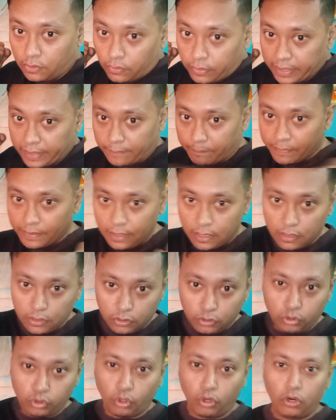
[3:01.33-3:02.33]
Okay,
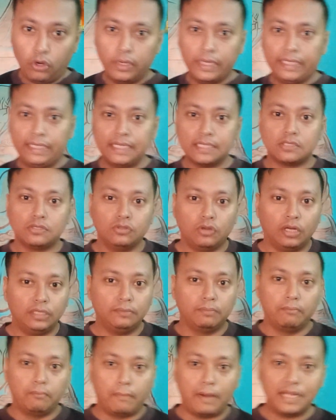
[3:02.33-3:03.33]
though it is
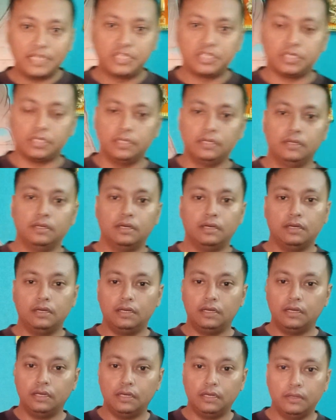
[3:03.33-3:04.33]
not much
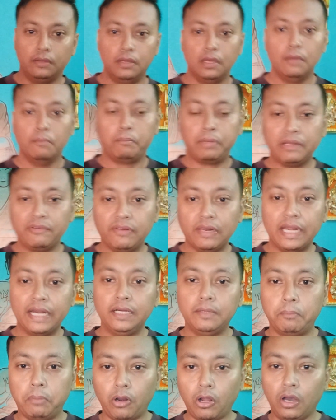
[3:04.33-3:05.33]

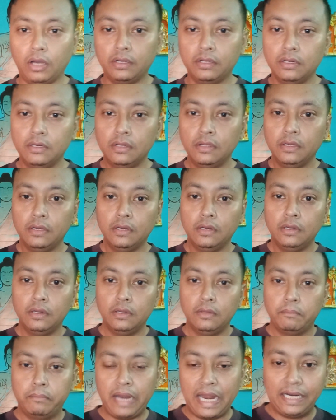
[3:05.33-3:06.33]
prevalent block
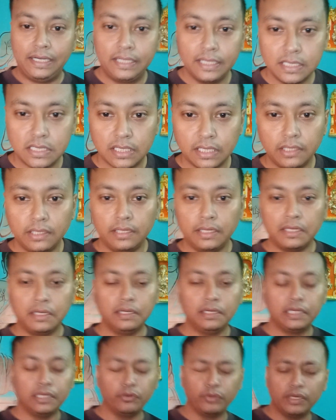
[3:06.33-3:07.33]
practiced
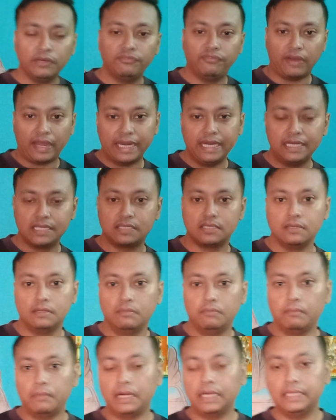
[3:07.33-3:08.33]
in during fights,
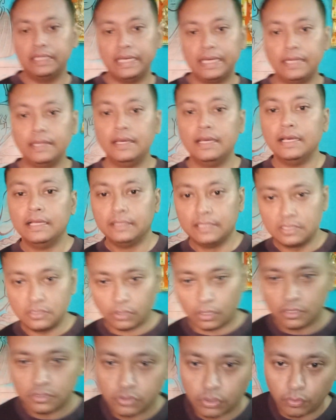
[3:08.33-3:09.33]
but then this
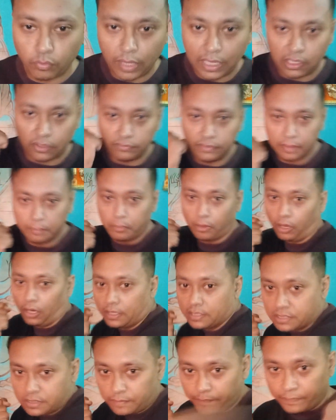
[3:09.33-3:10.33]
is also one of the
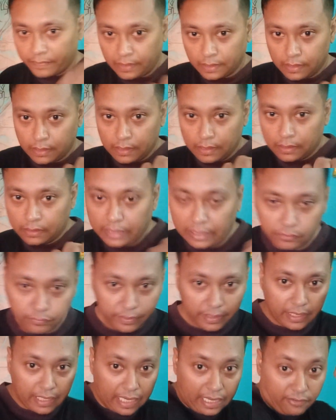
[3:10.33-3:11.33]
blocks that
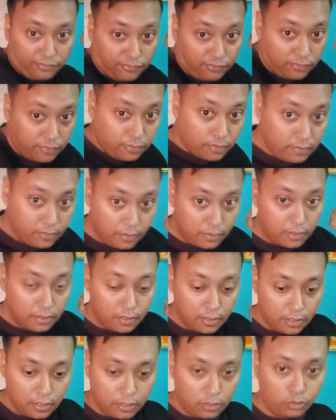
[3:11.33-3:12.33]
we have
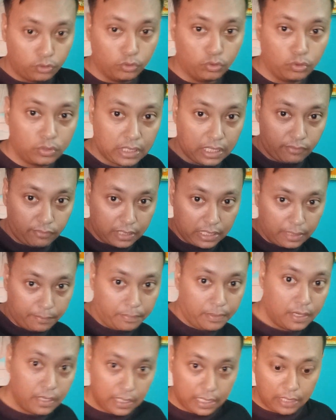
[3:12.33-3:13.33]
to cover
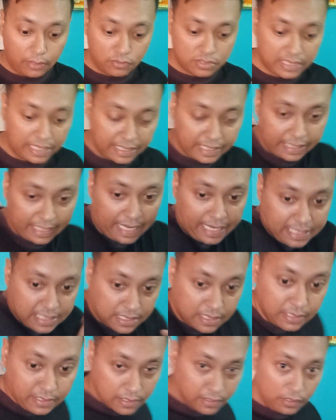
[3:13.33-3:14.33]
up outside
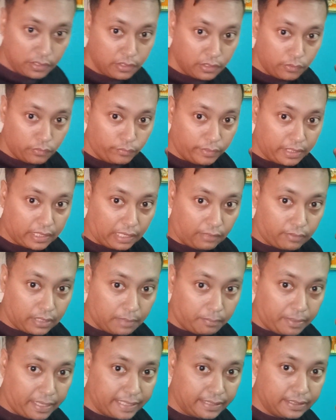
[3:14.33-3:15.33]
attacks. We
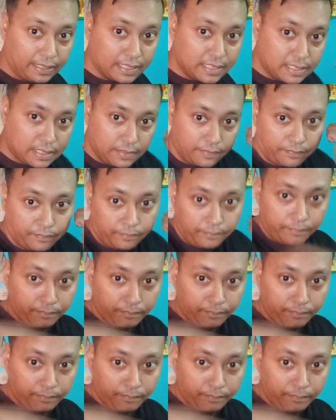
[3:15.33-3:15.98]
cover up like this.